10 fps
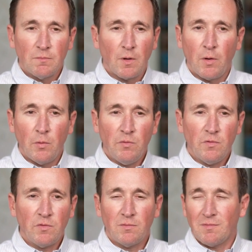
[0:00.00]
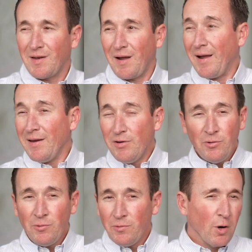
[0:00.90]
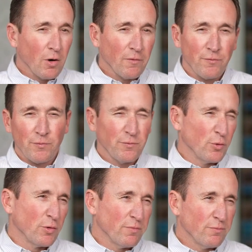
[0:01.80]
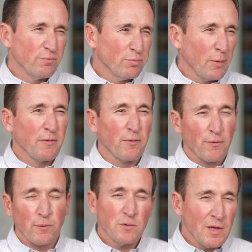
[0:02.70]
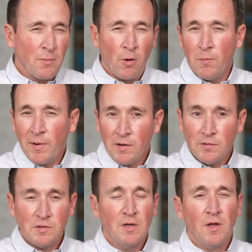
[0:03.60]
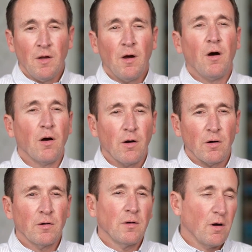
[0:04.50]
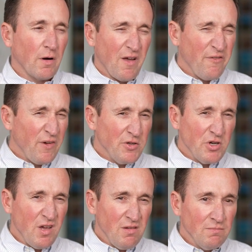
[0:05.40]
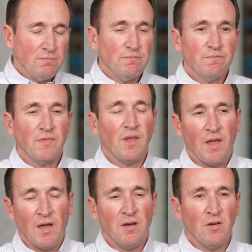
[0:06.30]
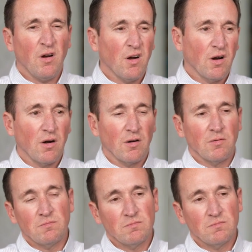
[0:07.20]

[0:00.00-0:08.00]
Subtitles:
loans that I do are probably for first-time home buyers are our FHA and our